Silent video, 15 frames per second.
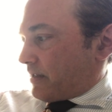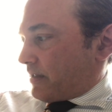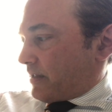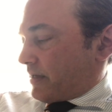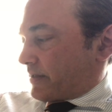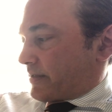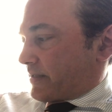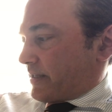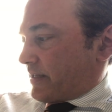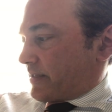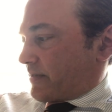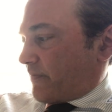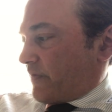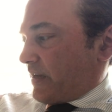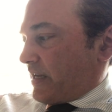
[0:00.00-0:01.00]
that's
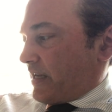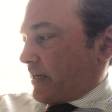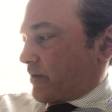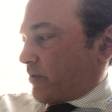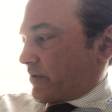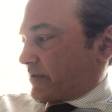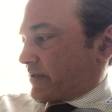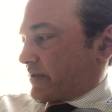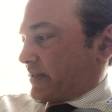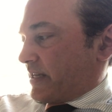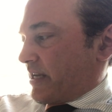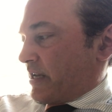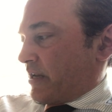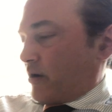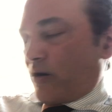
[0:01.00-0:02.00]
since V equals
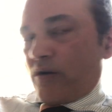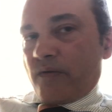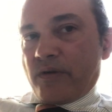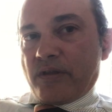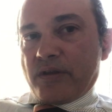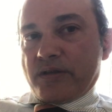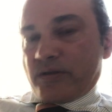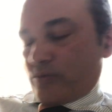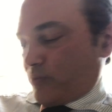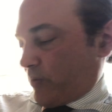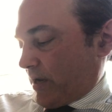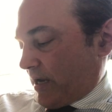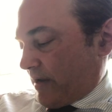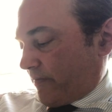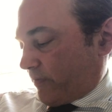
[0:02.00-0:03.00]
C over this
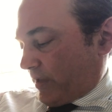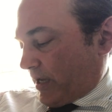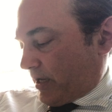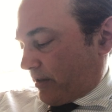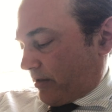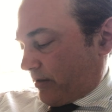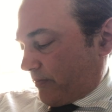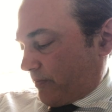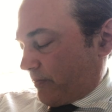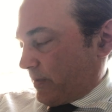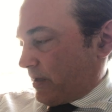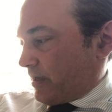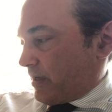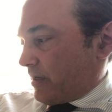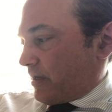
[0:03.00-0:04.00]
wavelength.
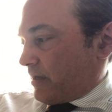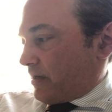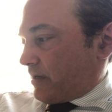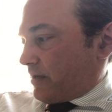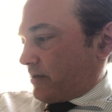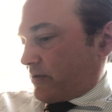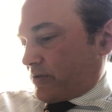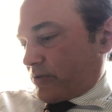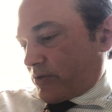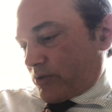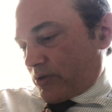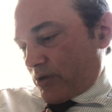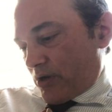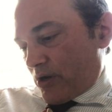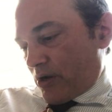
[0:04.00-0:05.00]

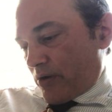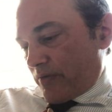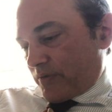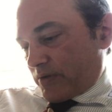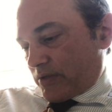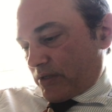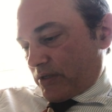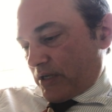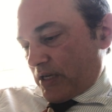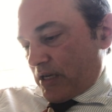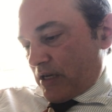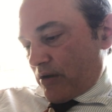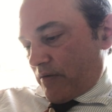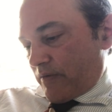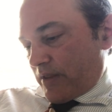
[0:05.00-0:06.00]
So if
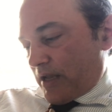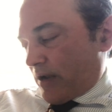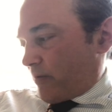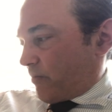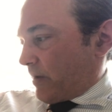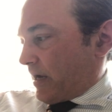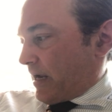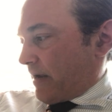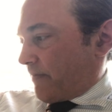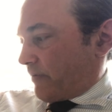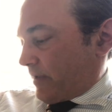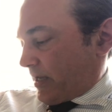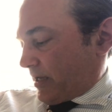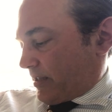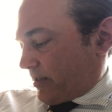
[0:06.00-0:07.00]
C over that
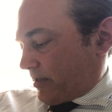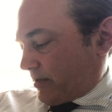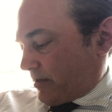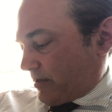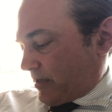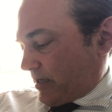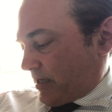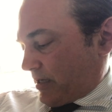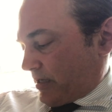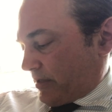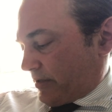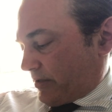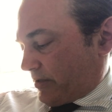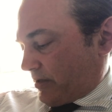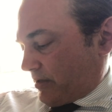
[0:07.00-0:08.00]
wavelength
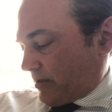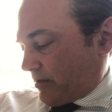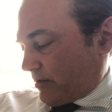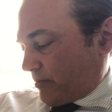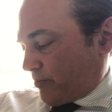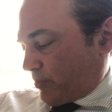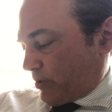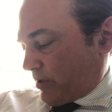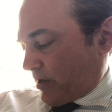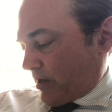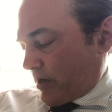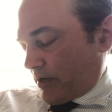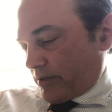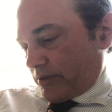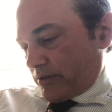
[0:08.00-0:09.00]
is
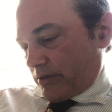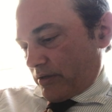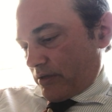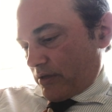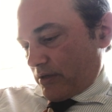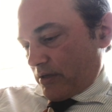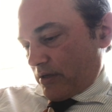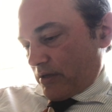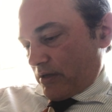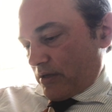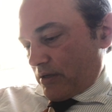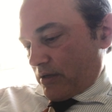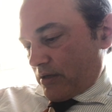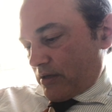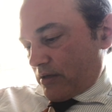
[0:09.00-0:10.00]
Planck's
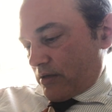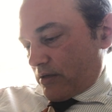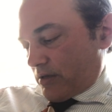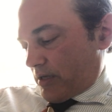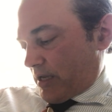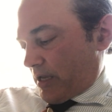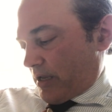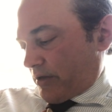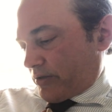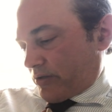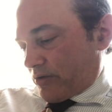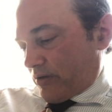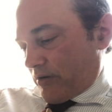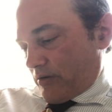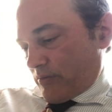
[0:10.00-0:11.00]

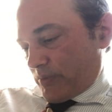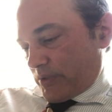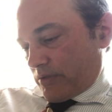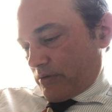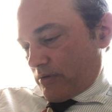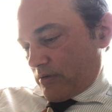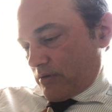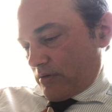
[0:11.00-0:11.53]
angstroms,